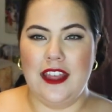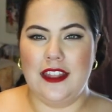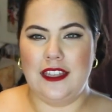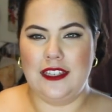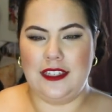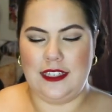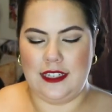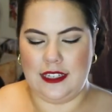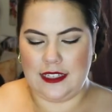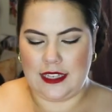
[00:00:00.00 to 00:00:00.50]

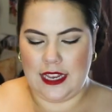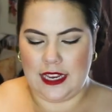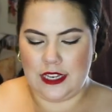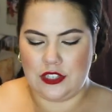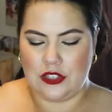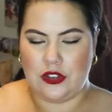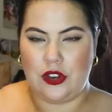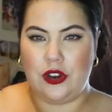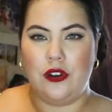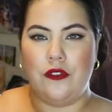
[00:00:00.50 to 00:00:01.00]
This is a
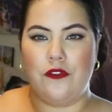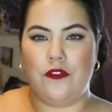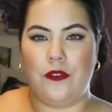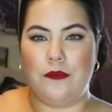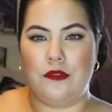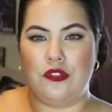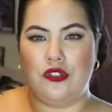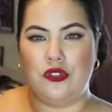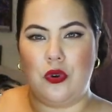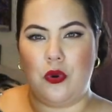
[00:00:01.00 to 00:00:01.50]
skirt
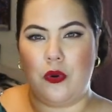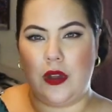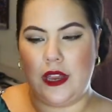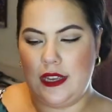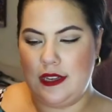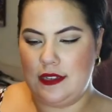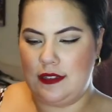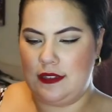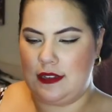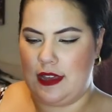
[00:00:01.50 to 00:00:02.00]
from
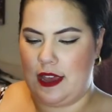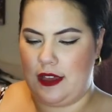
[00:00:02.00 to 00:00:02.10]
Choice.